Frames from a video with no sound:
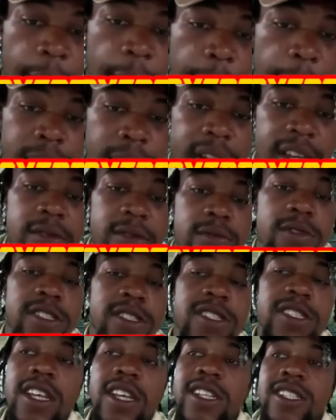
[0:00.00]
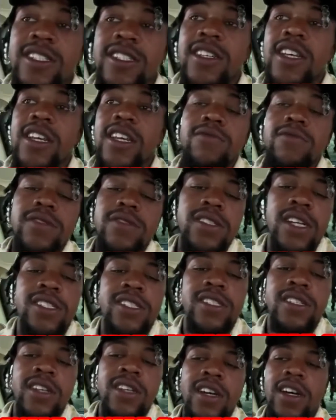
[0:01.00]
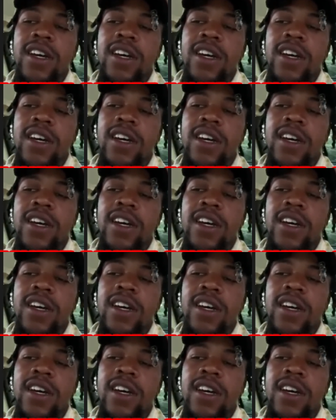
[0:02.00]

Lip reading: because it was such a